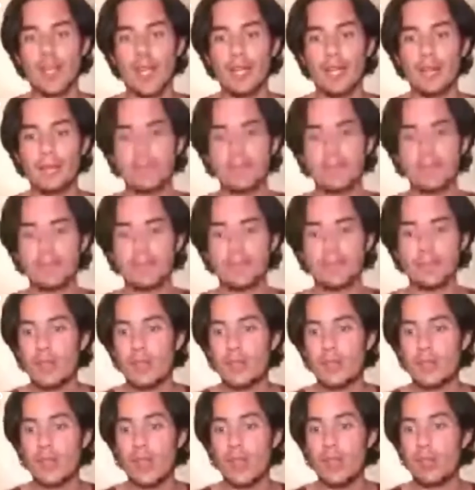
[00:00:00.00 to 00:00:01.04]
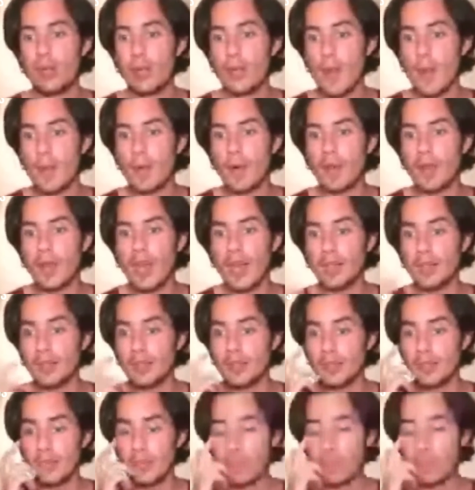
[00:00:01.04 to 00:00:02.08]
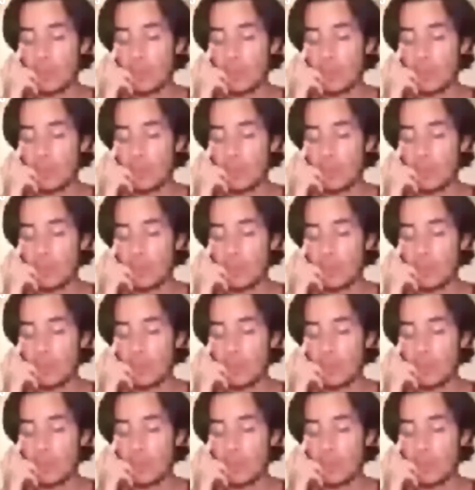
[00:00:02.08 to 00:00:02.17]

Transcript: Okay, so remember that